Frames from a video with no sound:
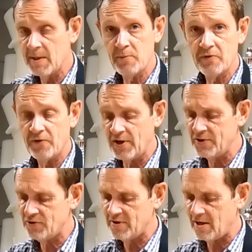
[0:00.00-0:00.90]
Remember,
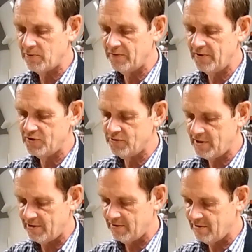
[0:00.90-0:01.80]
freezer, not
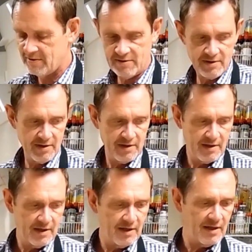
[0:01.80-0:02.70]
refrigerator.
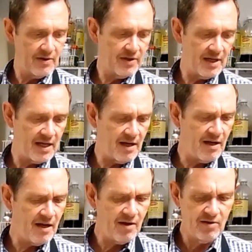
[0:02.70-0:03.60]
Okay.
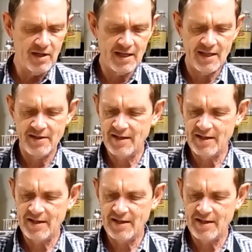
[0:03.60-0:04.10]
Oh, look at